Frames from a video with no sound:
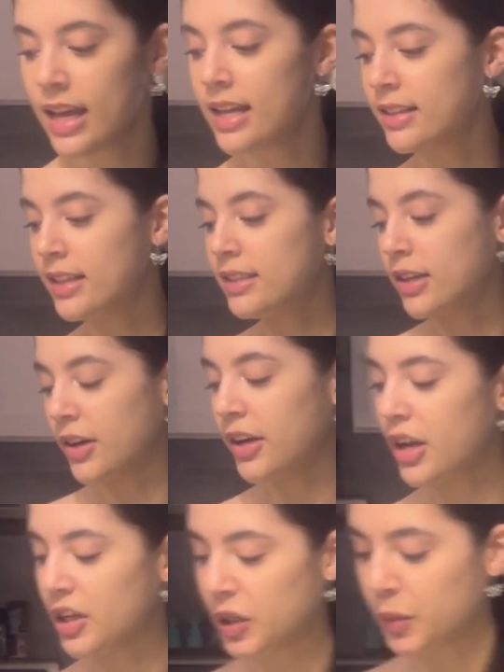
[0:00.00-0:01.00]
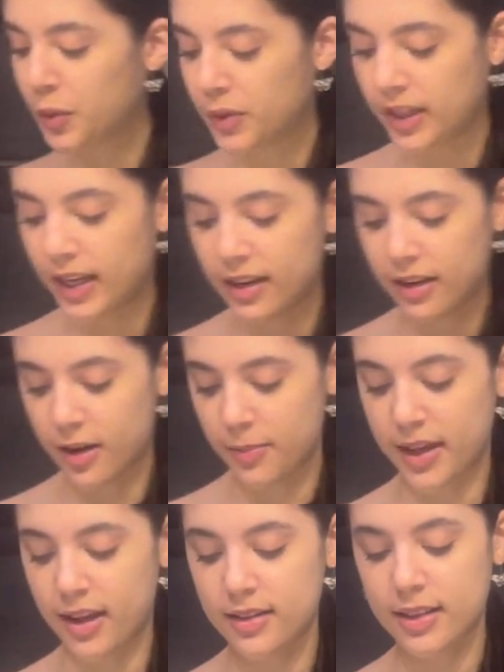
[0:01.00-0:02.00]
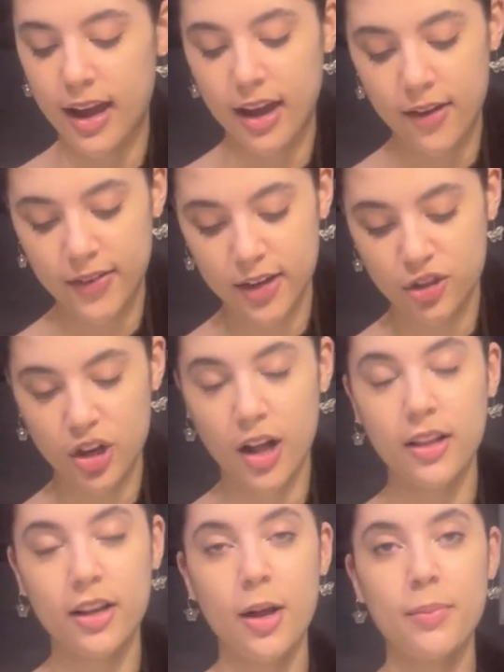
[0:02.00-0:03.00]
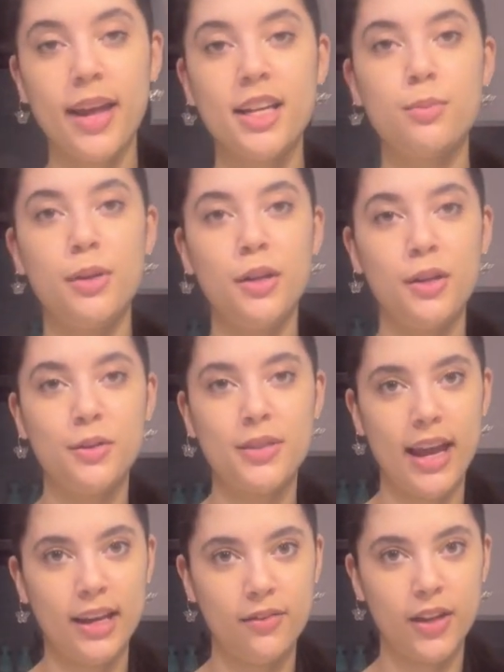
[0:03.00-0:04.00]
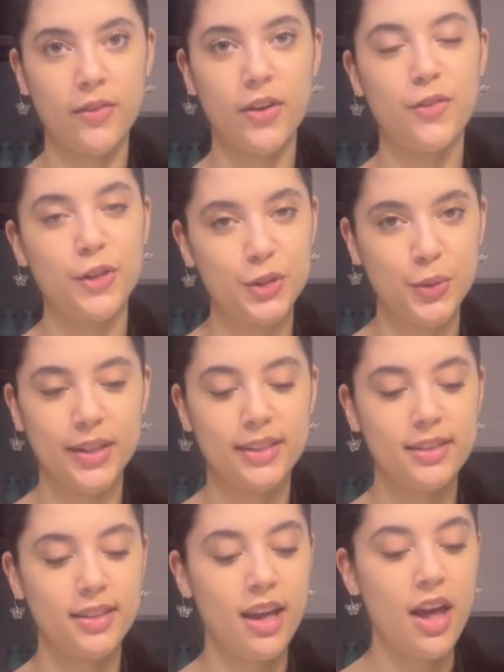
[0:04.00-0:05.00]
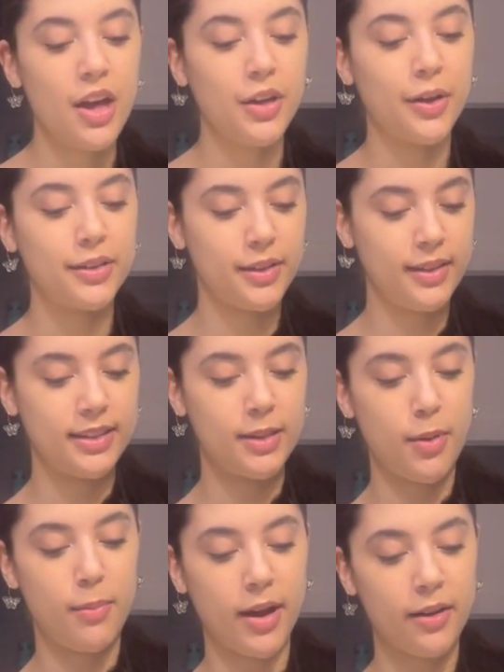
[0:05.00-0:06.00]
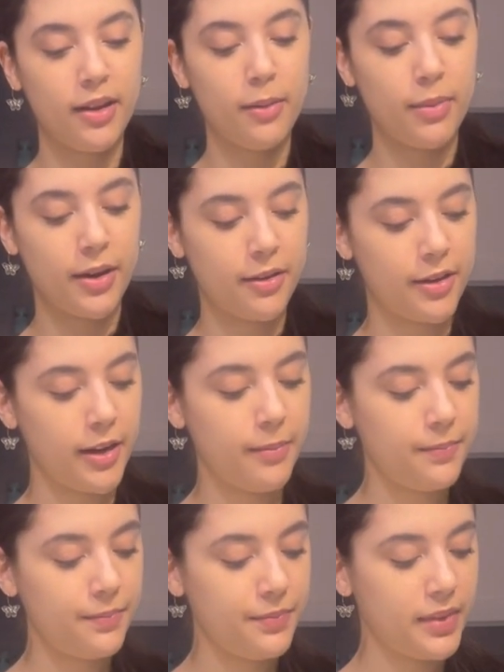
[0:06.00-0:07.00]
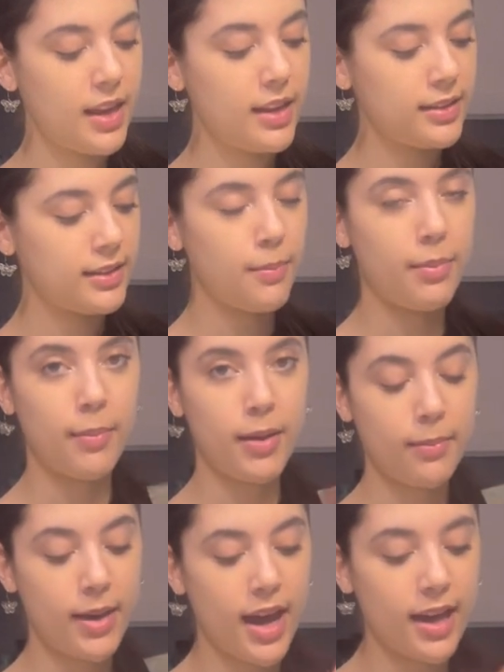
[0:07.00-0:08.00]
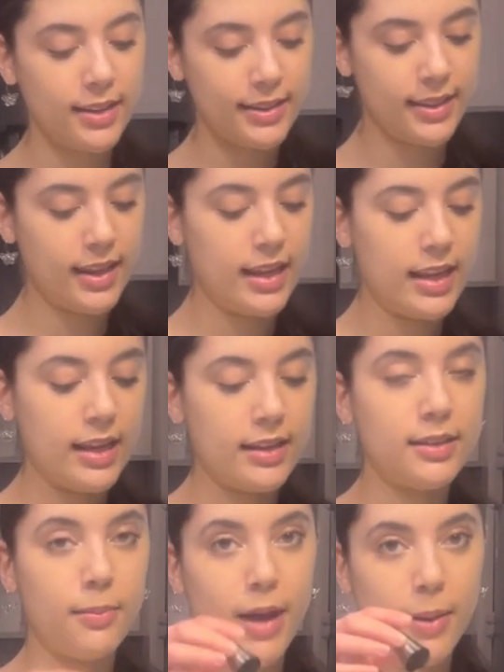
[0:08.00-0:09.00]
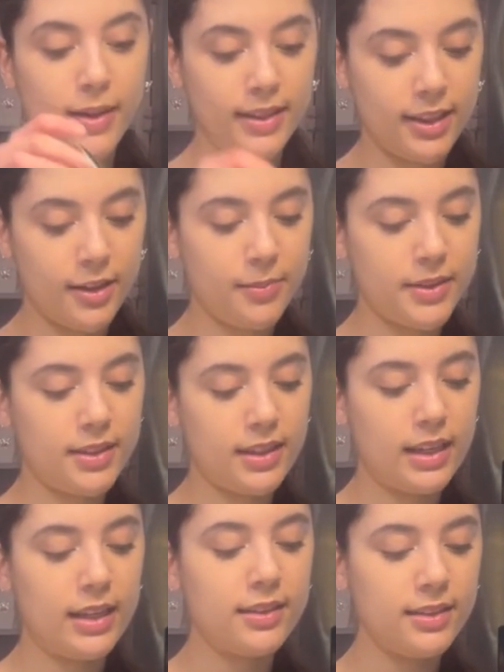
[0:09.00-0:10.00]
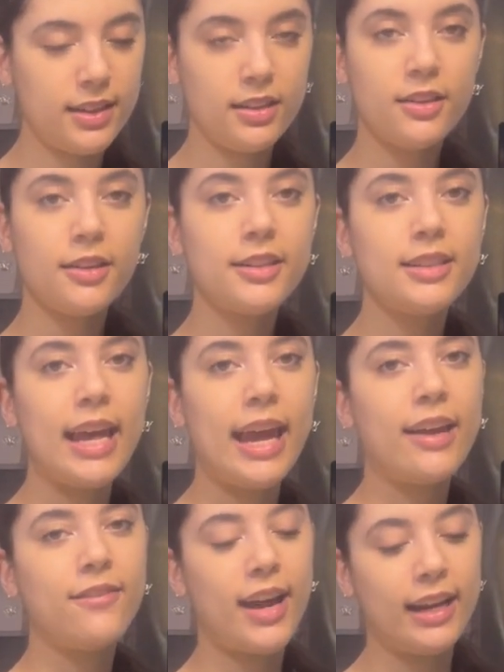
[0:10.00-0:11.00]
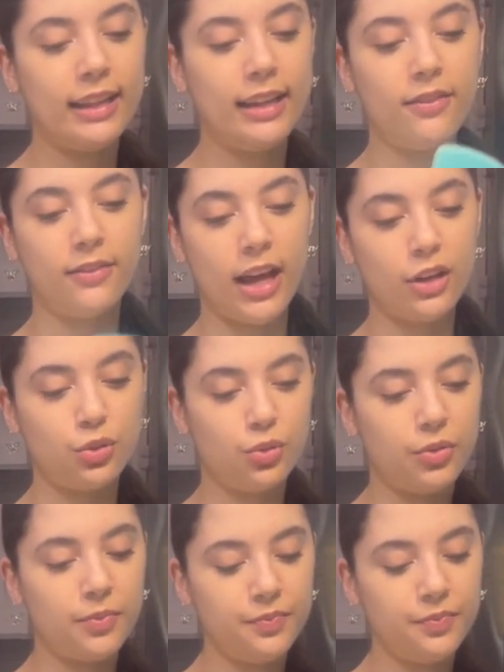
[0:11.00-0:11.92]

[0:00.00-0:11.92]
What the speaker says: To get started, you will need cupcakes. I have here chocolate cupcakes, but you can use any flavor of your choice. You also need some American buttercream, some piping bags, some piping tips, scissors, and finally a flat tool.